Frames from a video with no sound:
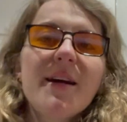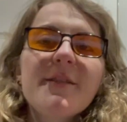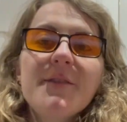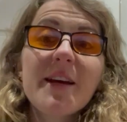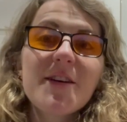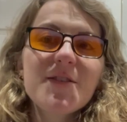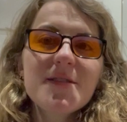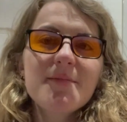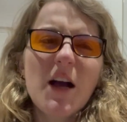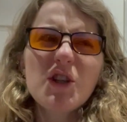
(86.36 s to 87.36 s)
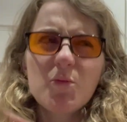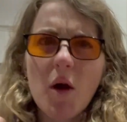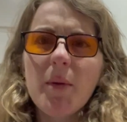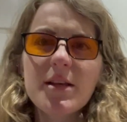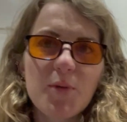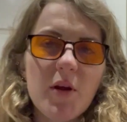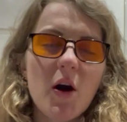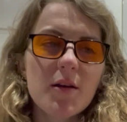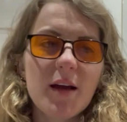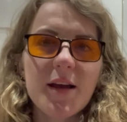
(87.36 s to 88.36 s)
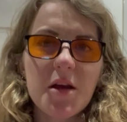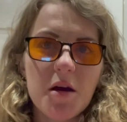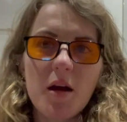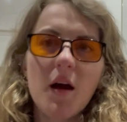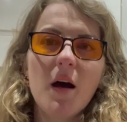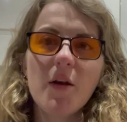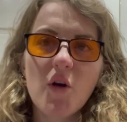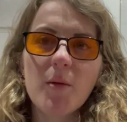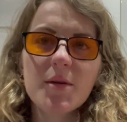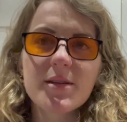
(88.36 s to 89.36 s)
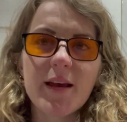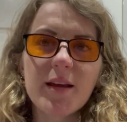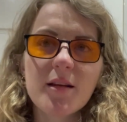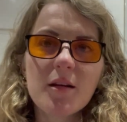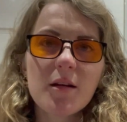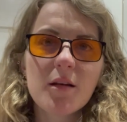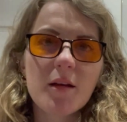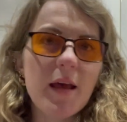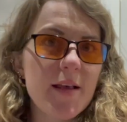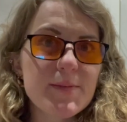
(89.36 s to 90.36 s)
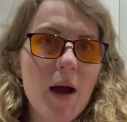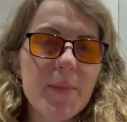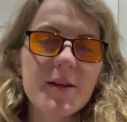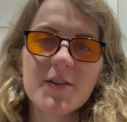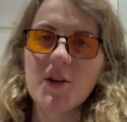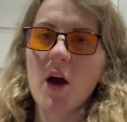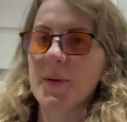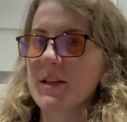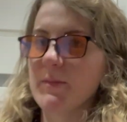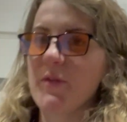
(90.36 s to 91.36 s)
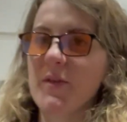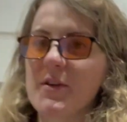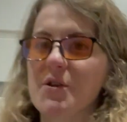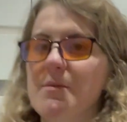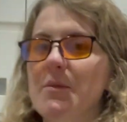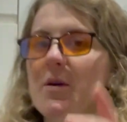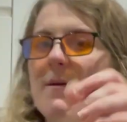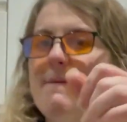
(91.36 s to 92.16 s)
flickers. I should probably put it on like a normal setting. This might be disturbing some of your vision, but